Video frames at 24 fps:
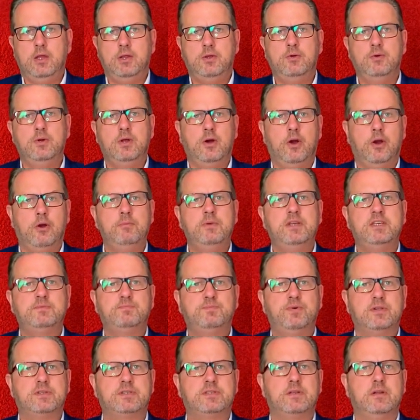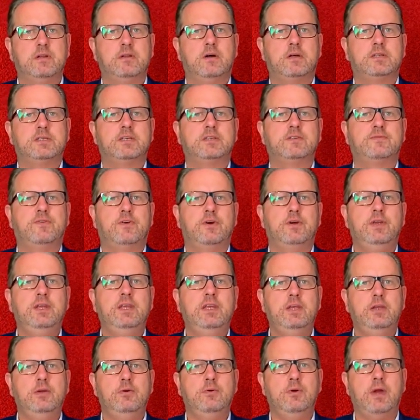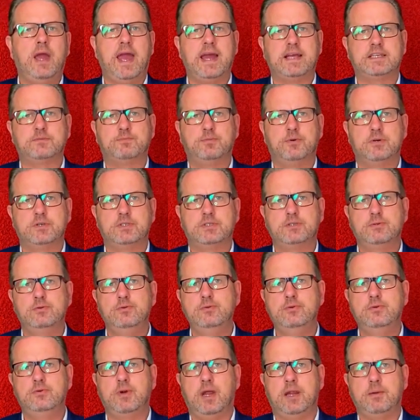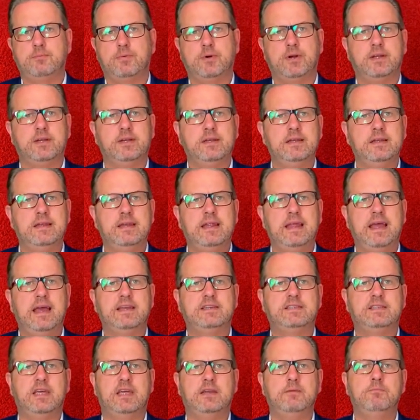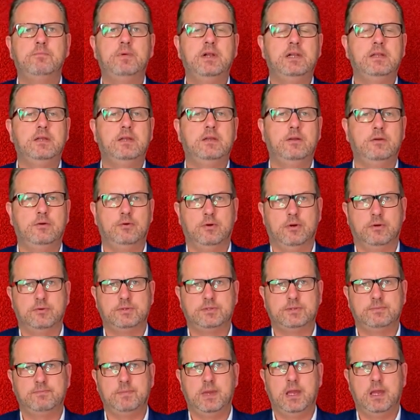Euler Hermes puts the losses for EU exports to Great Britain at 10 billion euros.